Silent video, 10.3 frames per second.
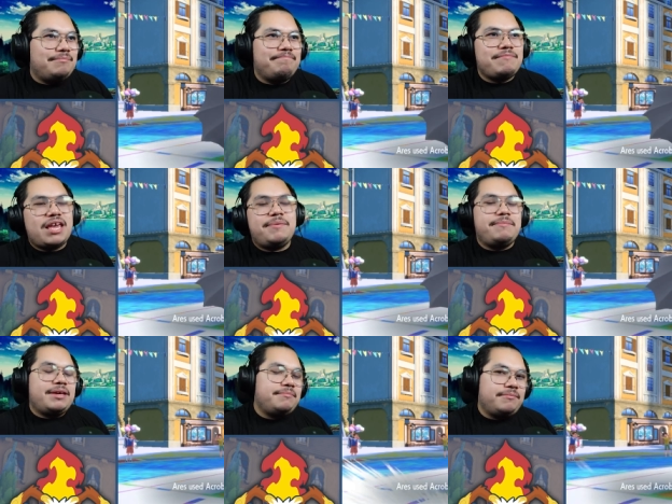maybe
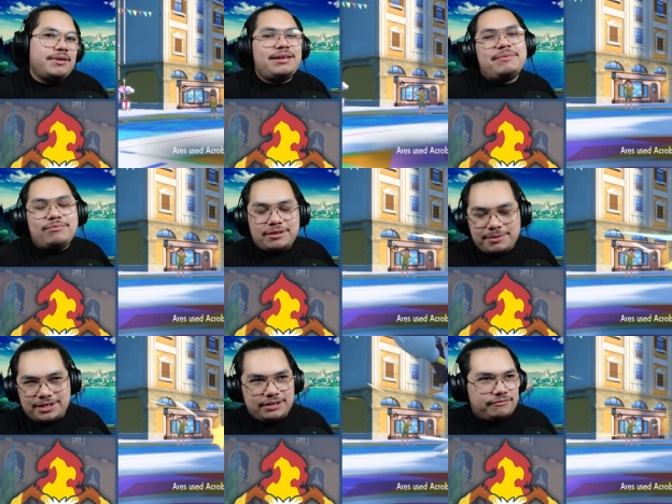maybe, maybe would have
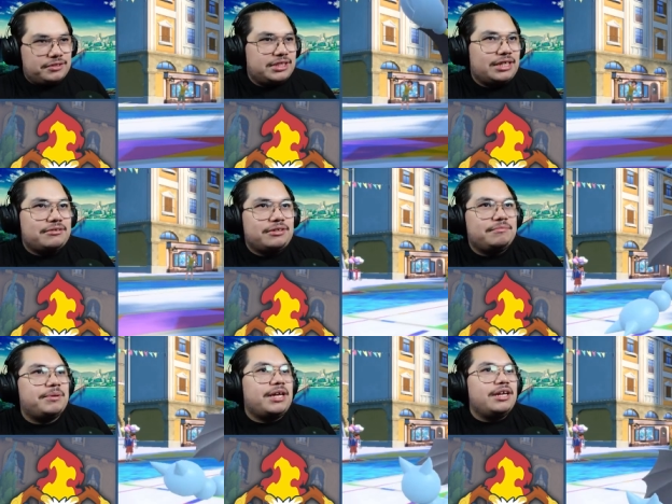made a difference, I don't
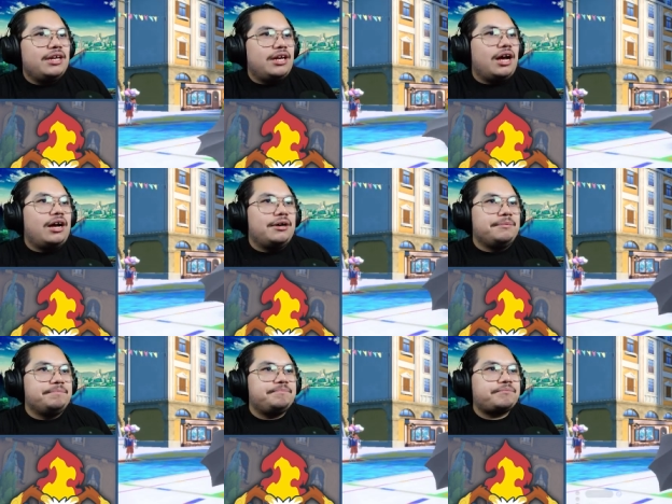know. But
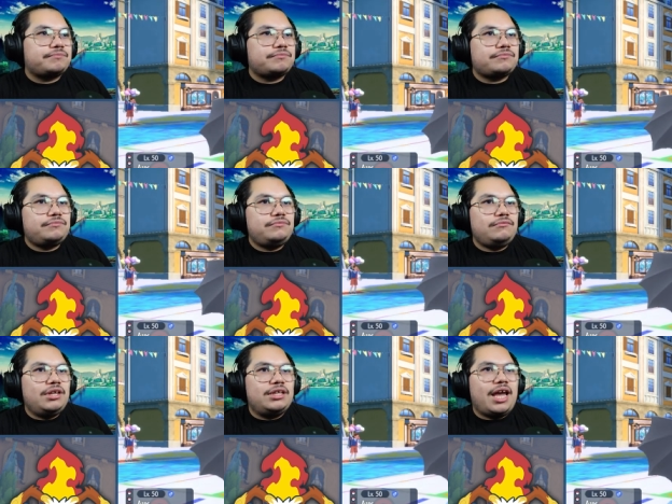um
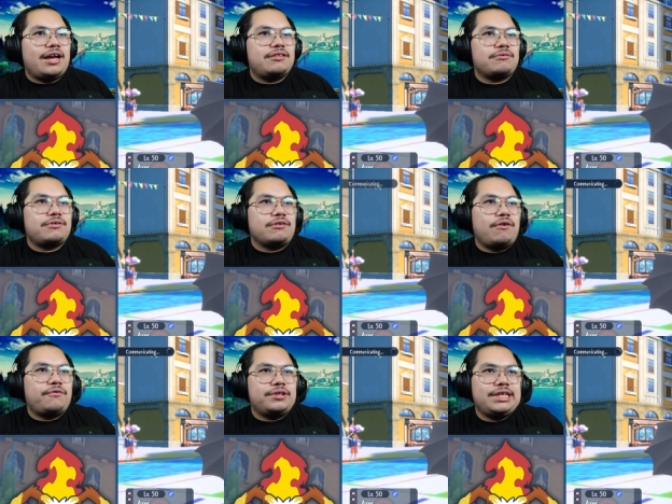yeah, I chose to
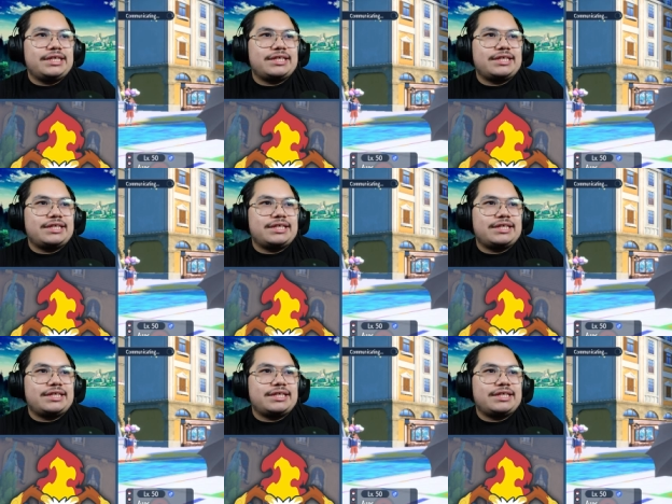go for the